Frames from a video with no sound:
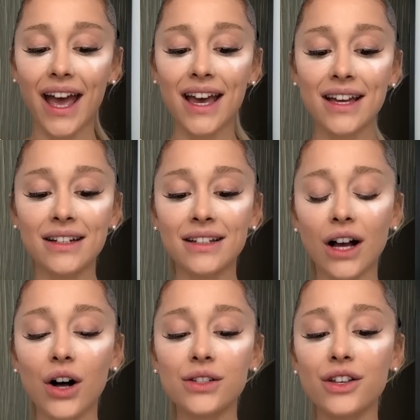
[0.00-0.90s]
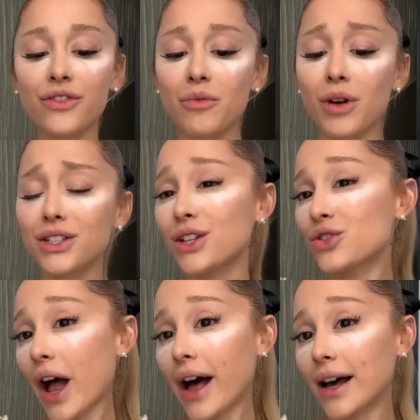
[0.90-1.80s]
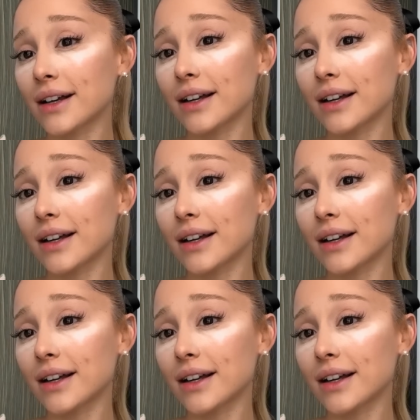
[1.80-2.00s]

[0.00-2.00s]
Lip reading: And also from watching drag.